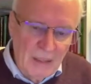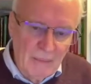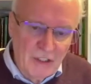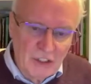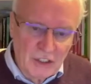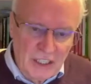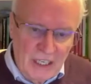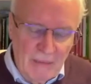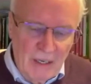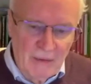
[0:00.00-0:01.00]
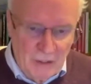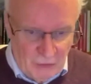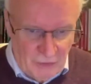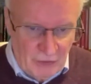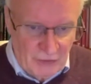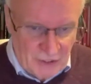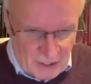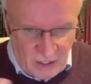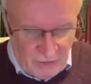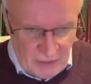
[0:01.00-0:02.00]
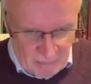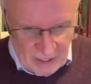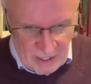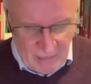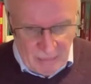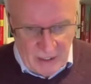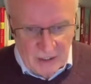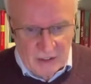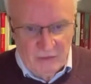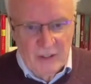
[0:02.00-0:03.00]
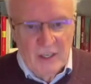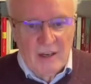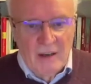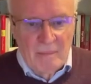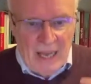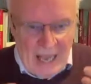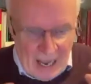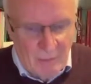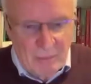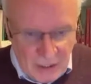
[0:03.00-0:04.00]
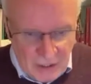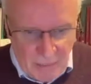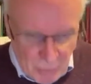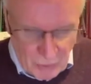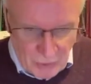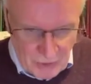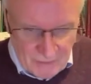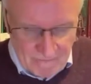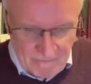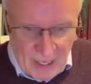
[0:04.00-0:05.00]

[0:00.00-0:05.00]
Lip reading: images came out of starving babies, of helping the poor.